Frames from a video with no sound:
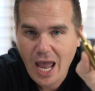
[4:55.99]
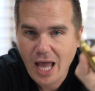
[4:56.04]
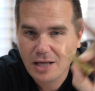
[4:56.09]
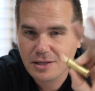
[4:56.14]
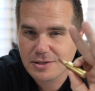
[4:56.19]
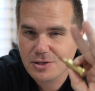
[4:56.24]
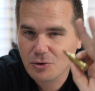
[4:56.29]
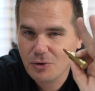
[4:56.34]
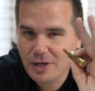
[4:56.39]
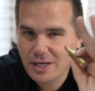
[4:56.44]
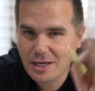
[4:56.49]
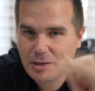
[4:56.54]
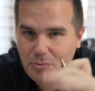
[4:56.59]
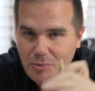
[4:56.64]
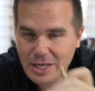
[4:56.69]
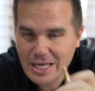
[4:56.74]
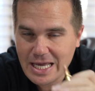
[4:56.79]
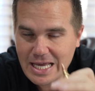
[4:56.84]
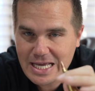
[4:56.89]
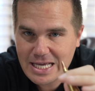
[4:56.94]
And so it can
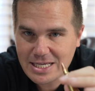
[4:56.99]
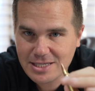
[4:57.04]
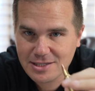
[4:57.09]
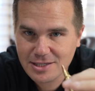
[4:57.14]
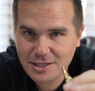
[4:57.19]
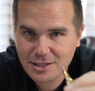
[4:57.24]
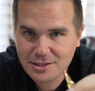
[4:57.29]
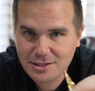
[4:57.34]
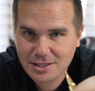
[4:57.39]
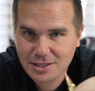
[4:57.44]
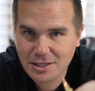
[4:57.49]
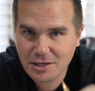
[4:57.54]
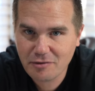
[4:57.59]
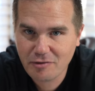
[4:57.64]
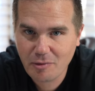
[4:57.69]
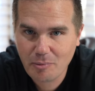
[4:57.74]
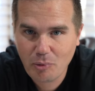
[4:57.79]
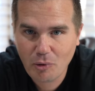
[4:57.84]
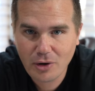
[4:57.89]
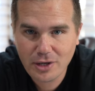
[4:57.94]
be easy to give
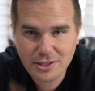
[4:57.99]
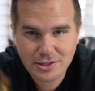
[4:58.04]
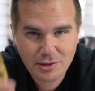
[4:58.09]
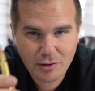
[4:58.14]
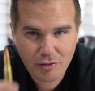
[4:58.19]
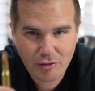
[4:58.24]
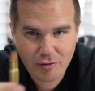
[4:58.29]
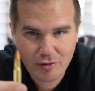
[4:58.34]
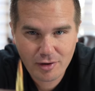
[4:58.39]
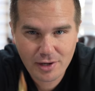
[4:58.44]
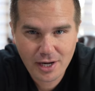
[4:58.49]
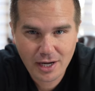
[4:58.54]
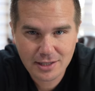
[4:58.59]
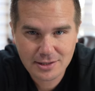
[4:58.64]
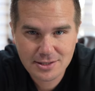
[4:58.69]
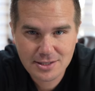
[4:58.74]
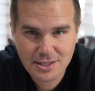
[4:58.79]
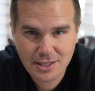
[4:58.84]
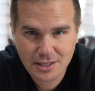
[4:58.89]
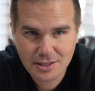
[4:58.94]
a point to
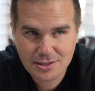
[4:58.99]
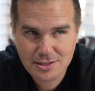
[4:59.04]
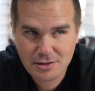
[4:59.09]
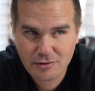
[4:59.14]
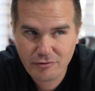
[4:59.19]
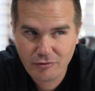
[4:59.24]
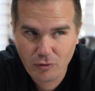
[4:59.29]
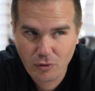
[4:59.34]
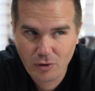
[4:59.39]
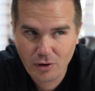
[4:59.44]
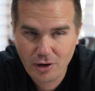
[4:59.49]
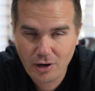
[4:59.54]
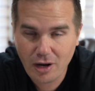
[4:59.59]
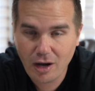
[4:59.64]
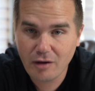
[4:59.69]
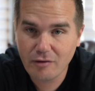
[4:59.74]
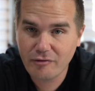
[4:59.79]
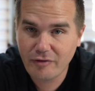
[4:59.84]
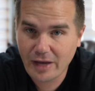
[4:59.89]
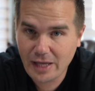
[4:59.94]
.30-06 for
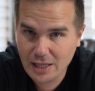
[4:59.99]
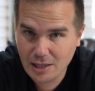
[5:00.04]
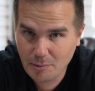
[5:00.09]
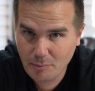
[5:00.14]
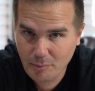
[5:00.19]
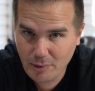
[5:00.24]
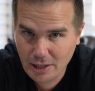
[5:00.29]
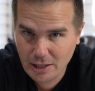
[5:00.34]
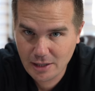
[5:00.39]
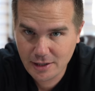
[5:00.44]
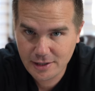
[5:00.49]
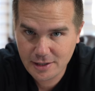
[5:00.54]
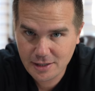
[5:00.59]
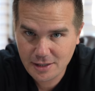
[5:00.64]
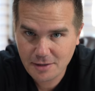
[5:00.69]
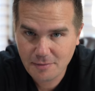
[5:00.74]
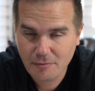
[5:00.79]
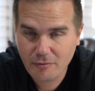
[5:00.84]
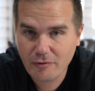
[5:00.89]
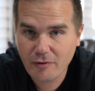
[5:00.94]
availability